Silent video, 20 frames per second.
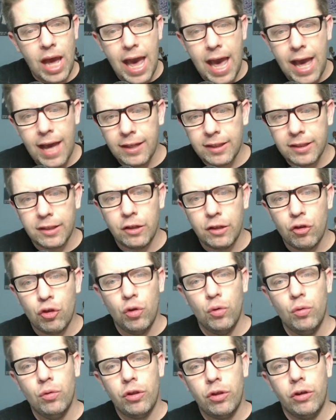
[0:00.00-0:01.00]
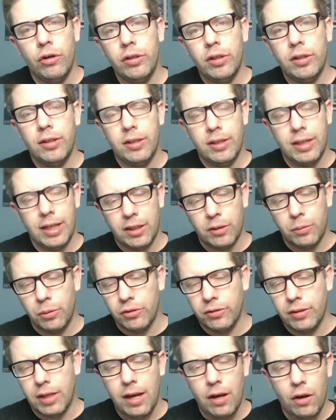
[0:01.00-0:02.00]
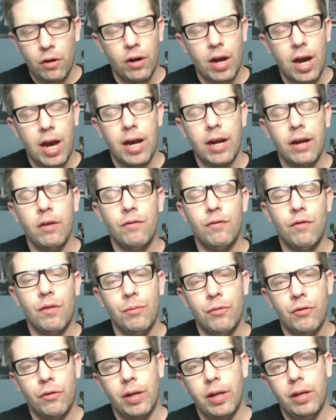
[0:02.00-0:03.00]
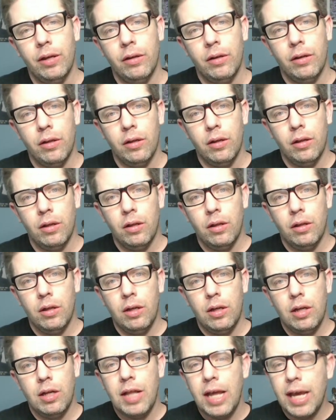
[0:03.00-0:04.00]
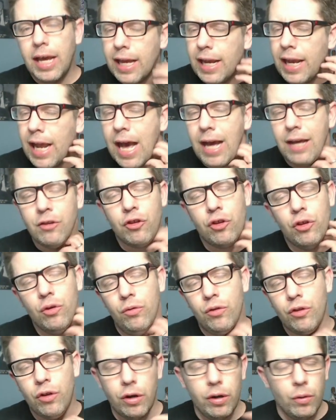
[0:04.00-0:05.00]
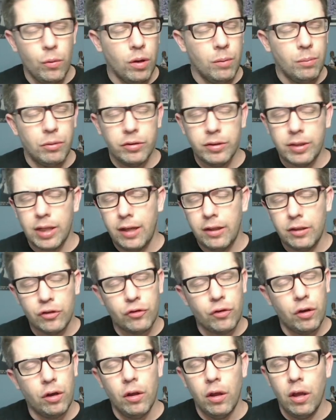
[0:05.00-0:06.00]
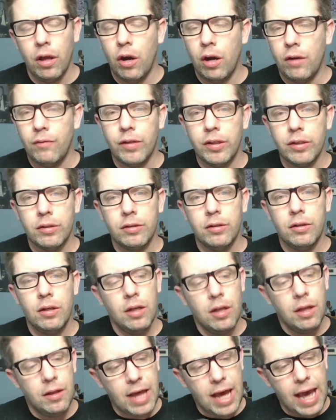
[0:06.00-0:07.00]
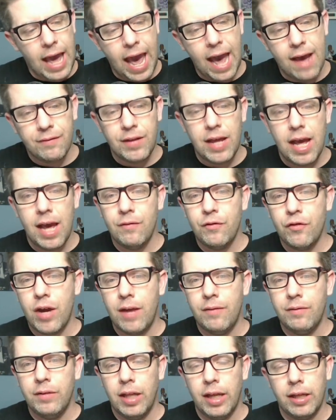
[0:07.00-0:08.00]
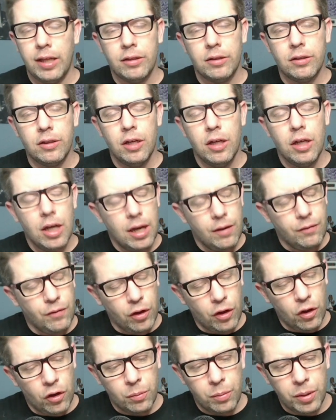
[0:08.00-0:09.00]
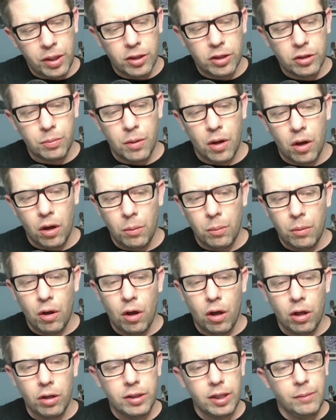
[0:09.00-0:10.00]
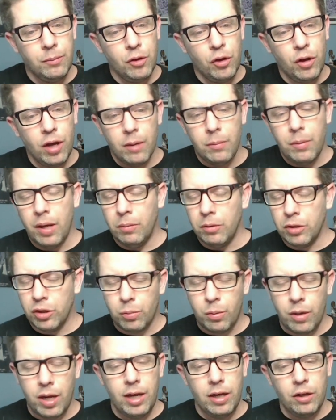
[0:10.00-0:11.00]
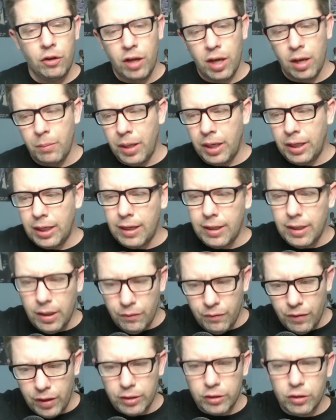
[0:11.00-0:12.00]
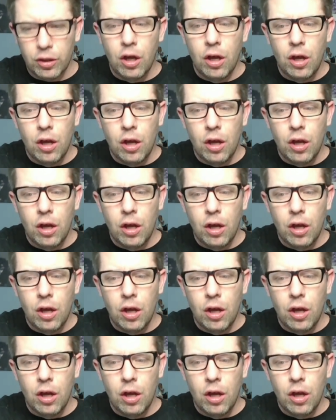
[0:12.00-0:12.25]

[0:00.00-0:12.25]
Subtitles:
has to shoot 36% or higher from 3. They cannot shoot 31% and struggle on offense. They have to have driving lanes. If you're going to be a small ball team, you got to be able to spread, and you got to make that defense,